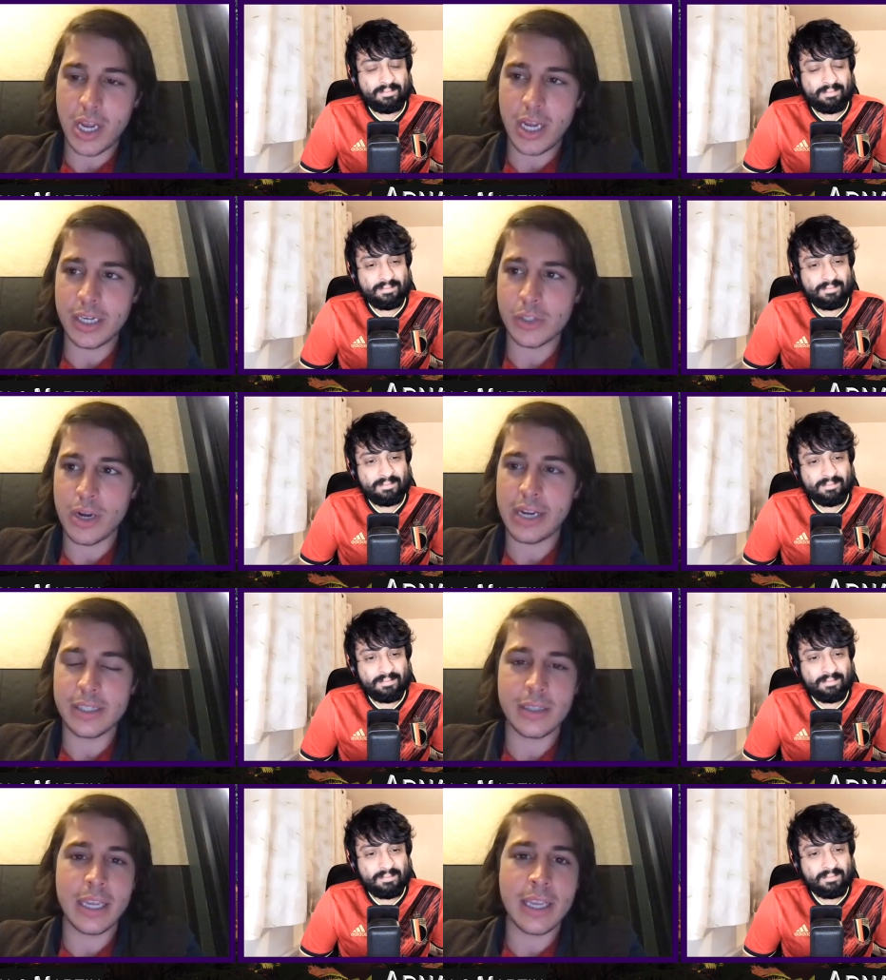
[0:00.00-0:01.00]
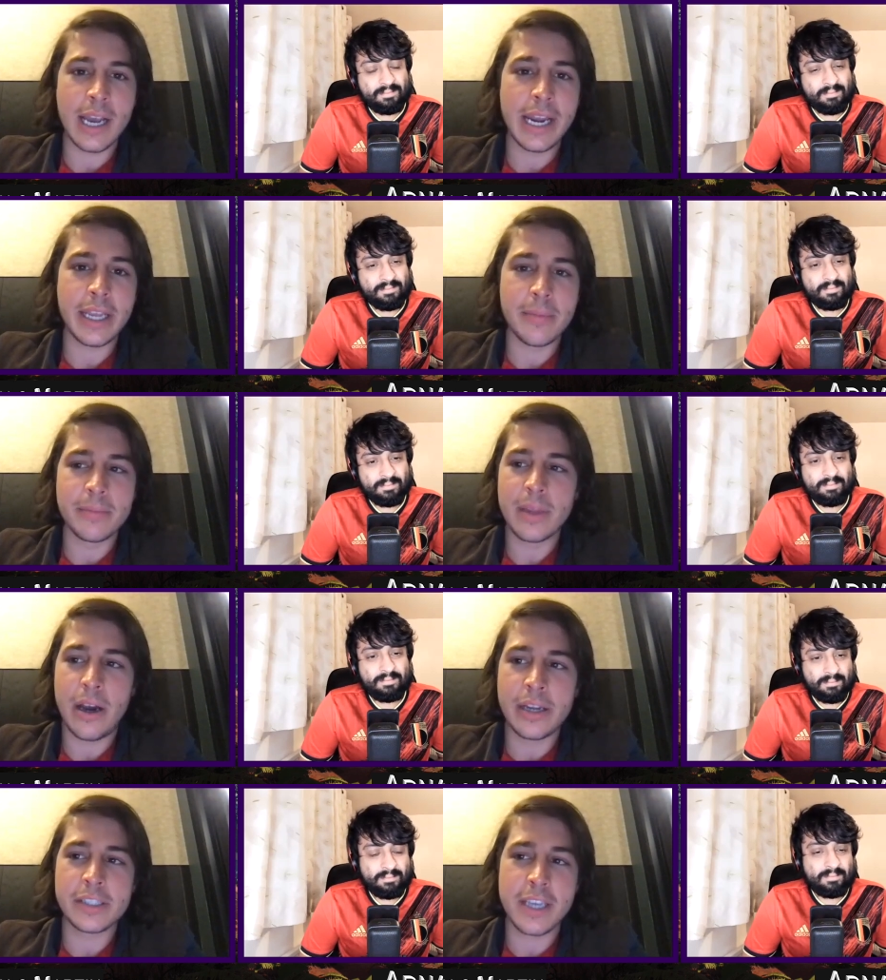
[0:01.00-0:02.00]
Speaker 1: and trying to, like, guide him.
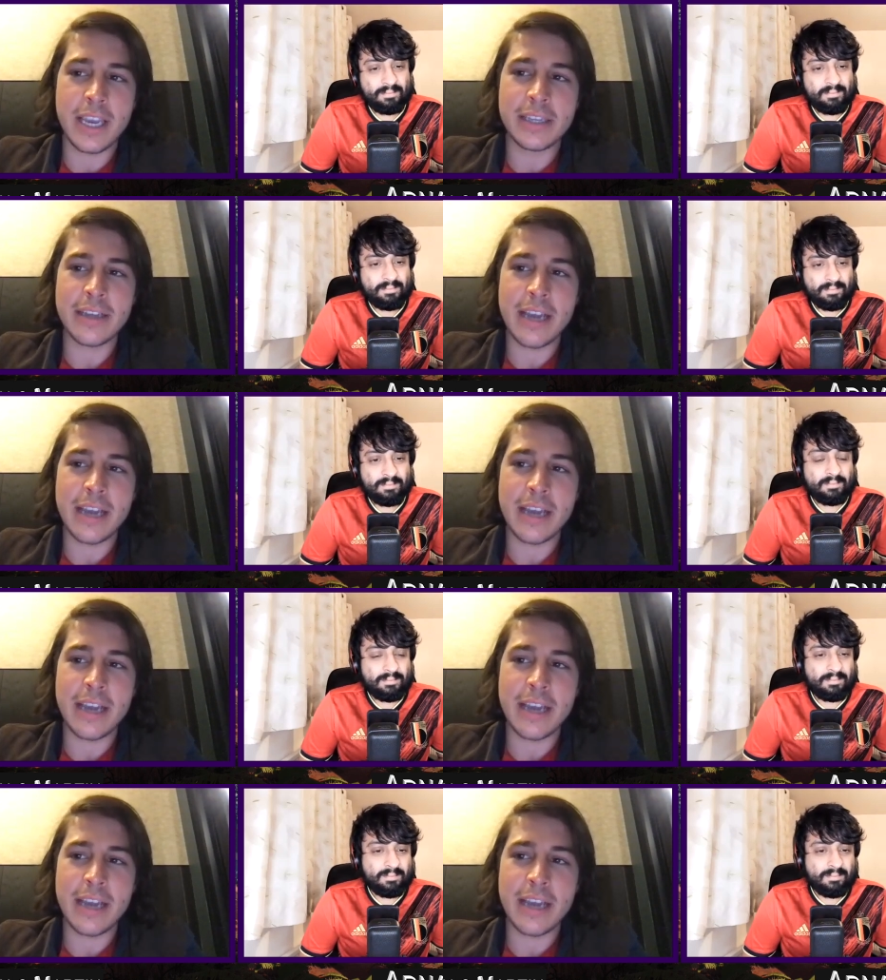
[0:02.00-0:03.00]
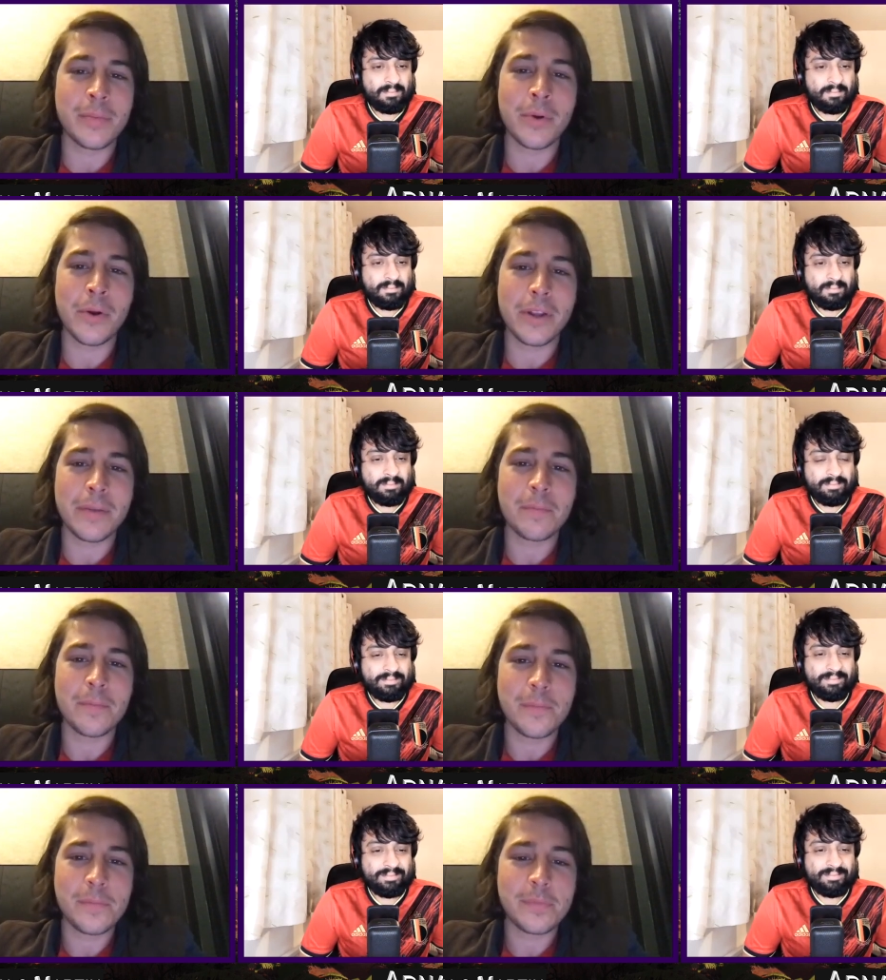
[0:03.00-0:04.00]
Honestly, I, I really vibed with
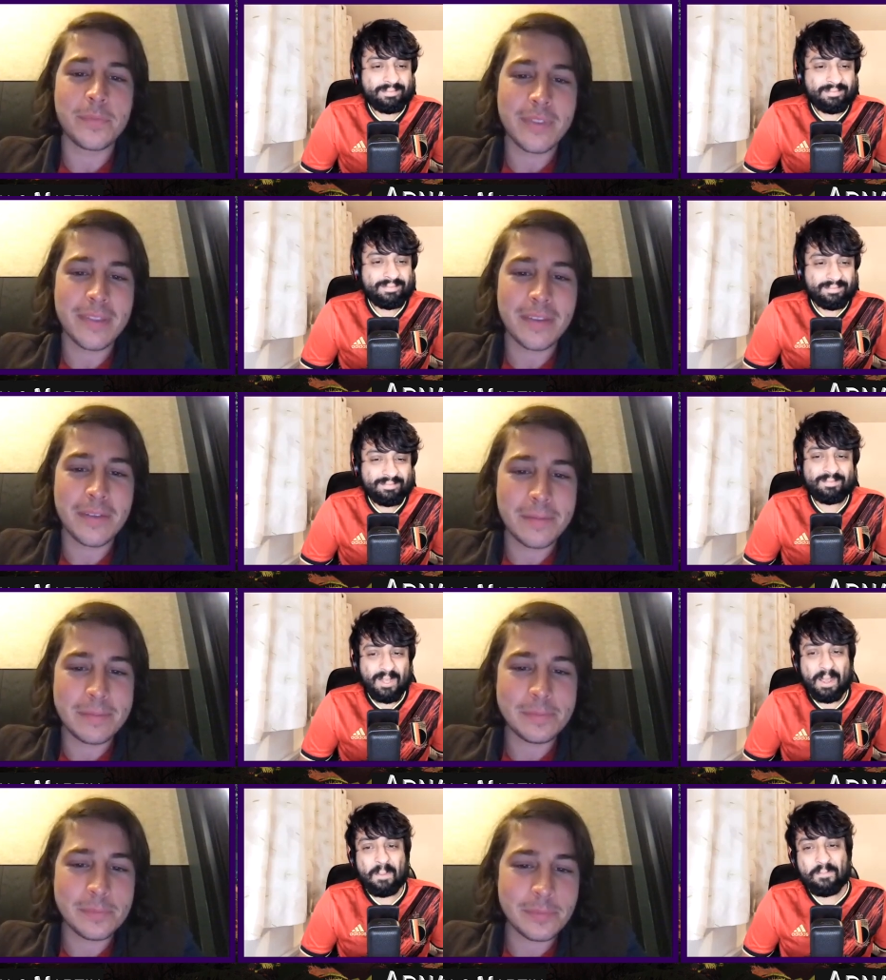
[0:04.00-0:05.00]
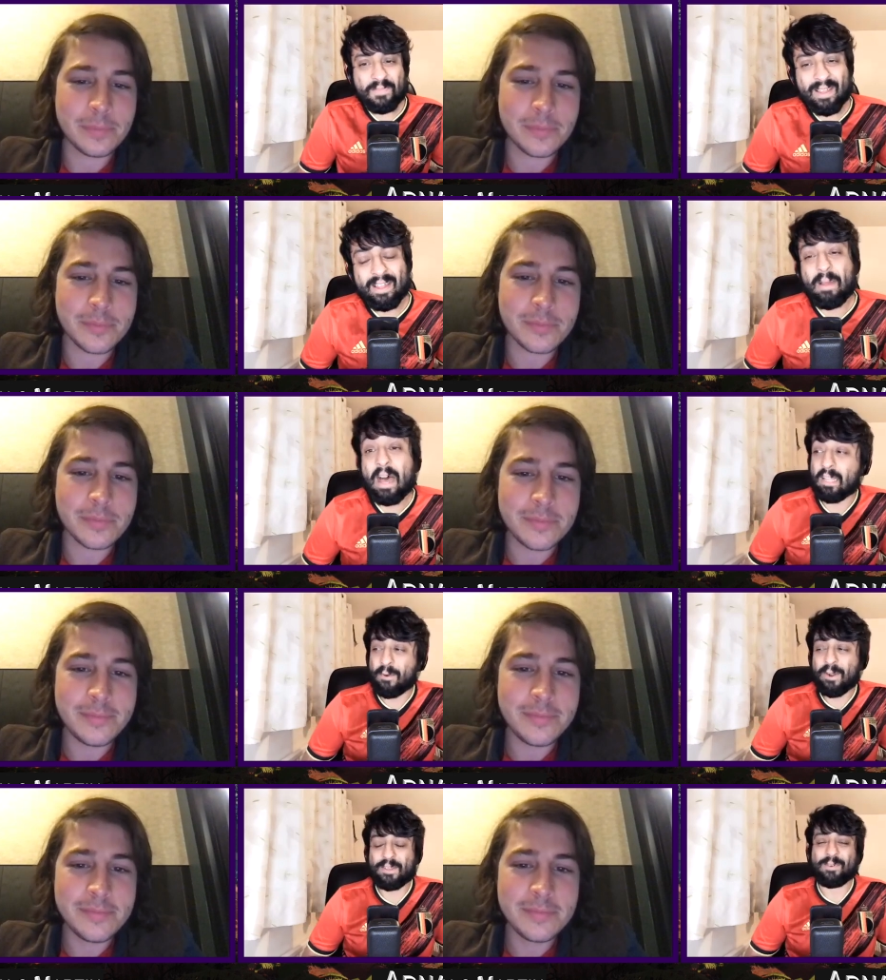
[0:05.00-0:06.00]
Brody. Okay.
Speaker 2: I, I like
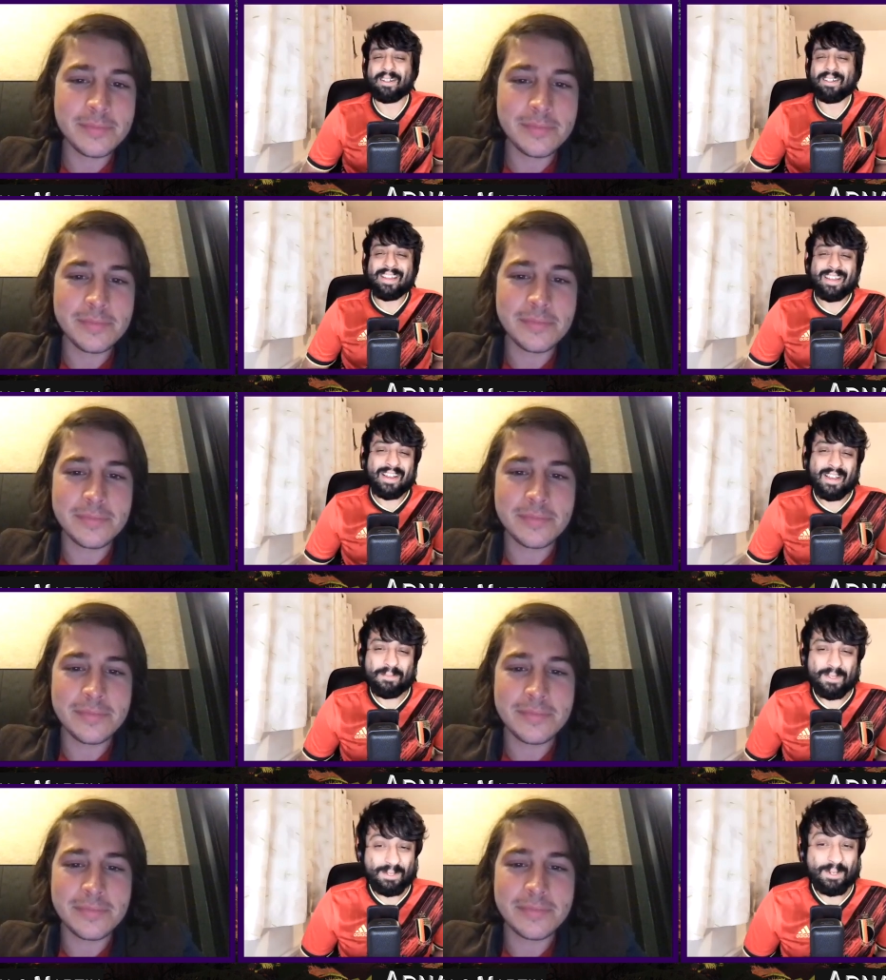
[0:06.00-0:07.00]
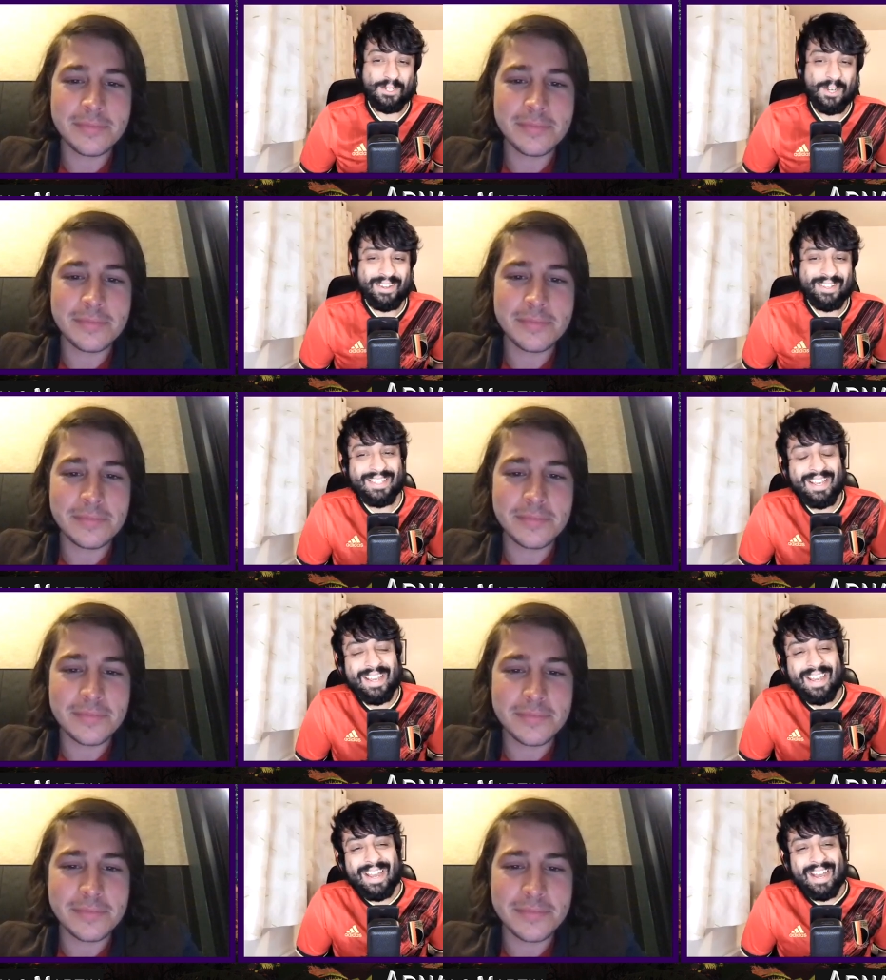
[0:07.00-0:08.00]
Brody as well. Um, so it's a good choice.
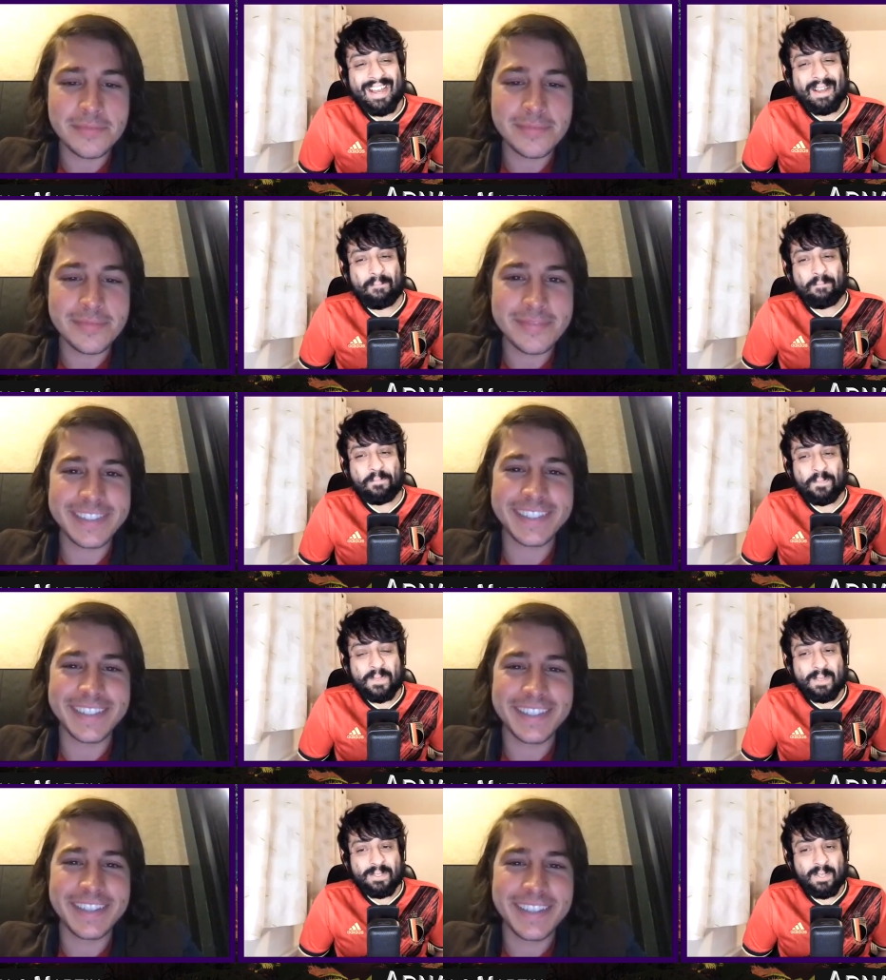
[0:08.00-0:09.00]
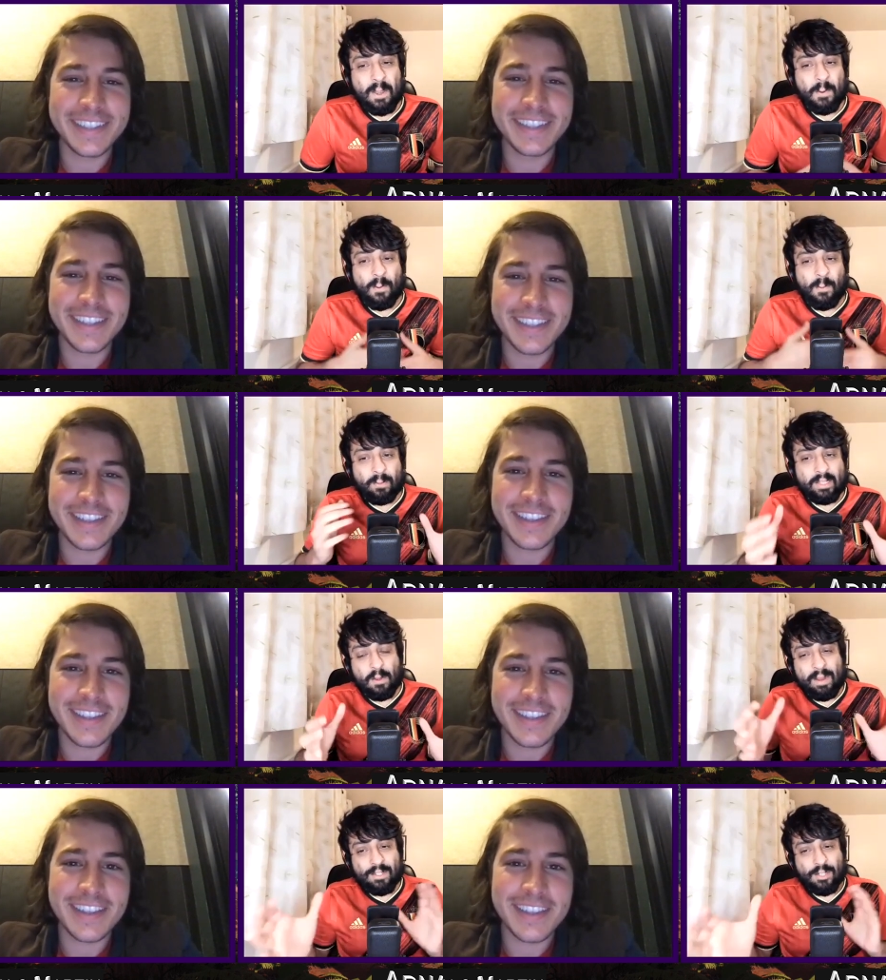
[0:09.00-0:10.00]
Um, so let's
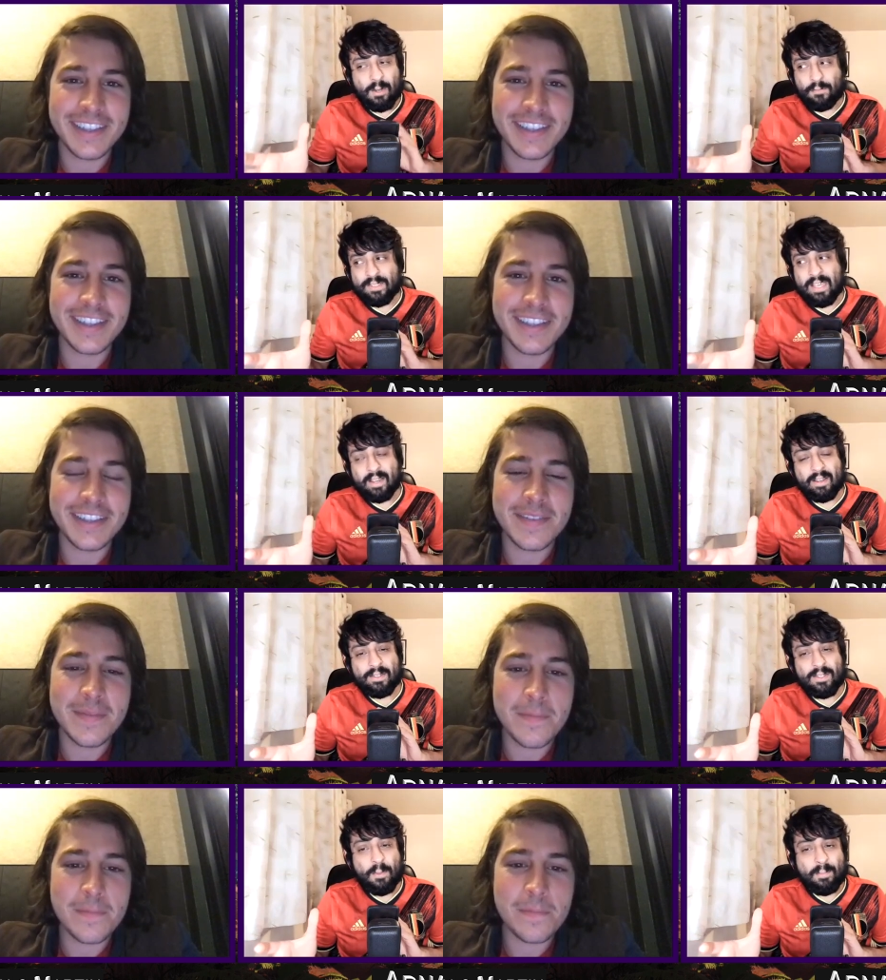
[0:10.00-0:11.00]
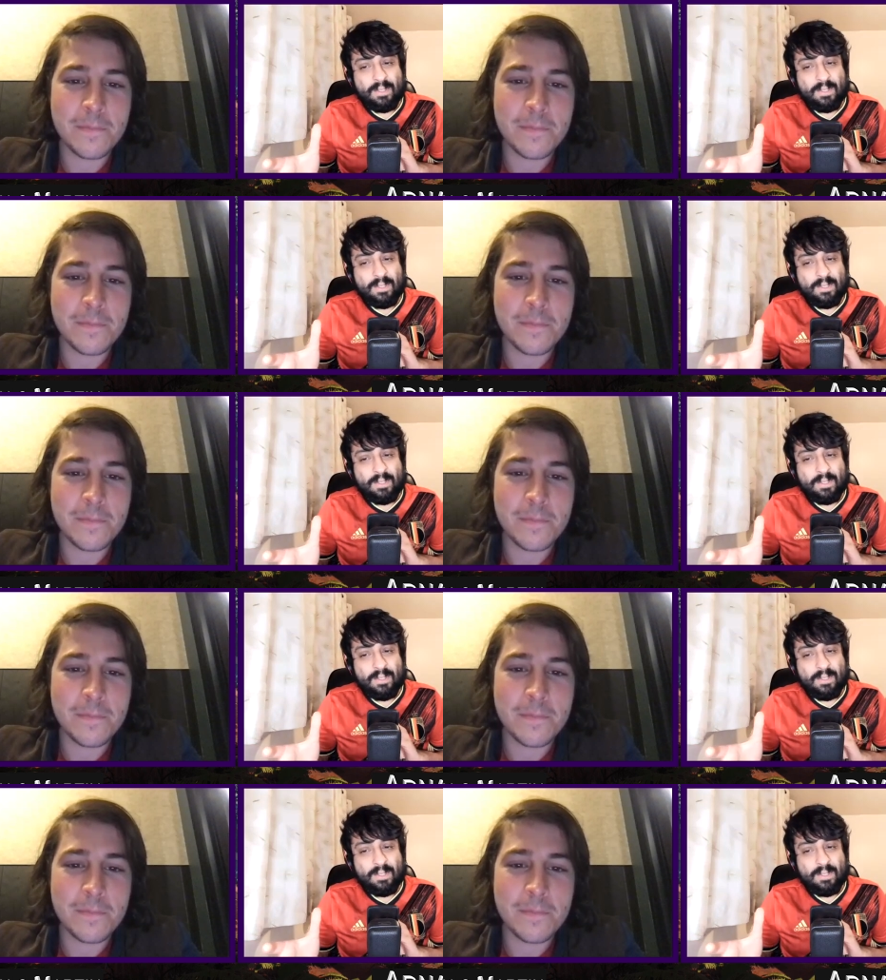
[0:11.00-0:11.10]
go back to Sean for a second. So this